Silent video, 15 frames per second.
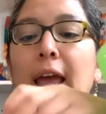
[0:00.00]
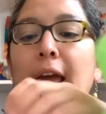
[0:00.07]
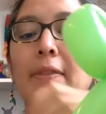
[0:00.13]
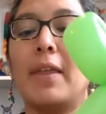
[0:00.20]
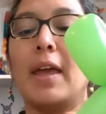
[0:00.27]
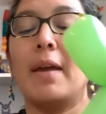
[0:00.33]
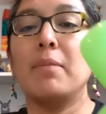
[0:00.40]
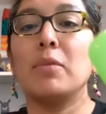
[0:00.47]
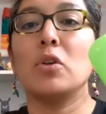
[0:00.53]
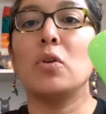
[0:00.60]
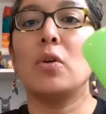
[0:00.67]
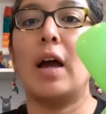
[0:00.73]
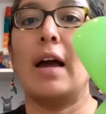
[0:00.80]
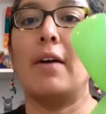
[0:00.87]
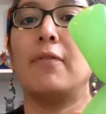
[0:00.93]
And then
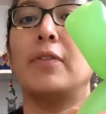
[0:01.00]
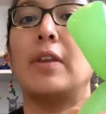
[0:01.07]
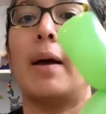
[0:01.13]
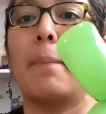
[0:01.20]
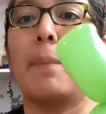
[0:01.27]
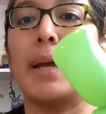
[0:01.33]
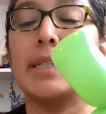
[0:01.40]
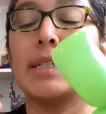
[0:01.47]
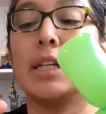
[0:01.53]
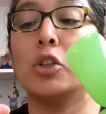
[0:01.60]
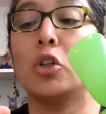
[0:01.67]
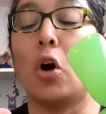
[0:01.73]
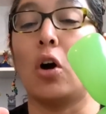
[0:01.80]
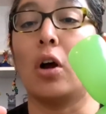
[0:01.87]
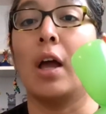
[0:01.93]
you have the basic
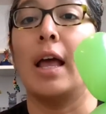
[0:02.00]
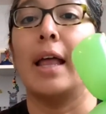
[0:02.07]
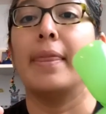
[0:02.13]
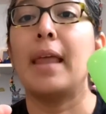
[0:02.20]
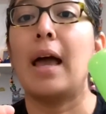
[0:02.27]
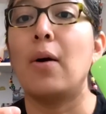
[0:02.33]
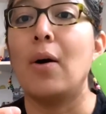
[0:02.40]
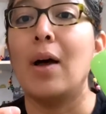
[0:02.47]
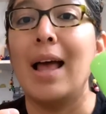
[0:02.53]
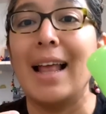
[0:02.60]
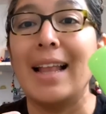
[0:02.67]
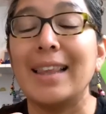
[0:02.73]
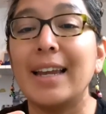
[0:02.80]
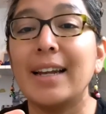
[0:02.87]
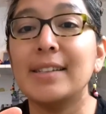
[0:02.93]
dog. Now,
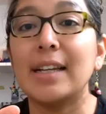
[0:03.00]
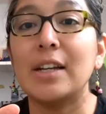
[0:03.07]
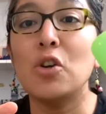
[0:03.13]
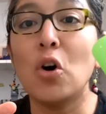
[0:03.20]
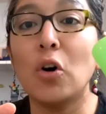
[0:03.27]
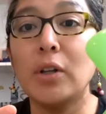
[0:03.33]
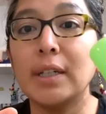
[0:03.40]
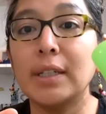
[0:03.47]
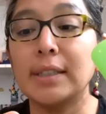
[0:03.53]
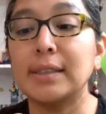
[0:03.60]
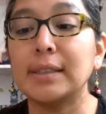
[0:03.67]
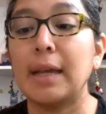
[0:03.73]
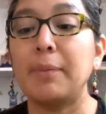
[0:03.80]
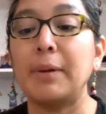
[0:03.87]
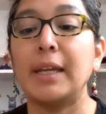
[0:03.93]
there is another
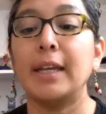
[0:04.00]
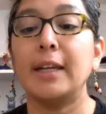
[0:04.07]
step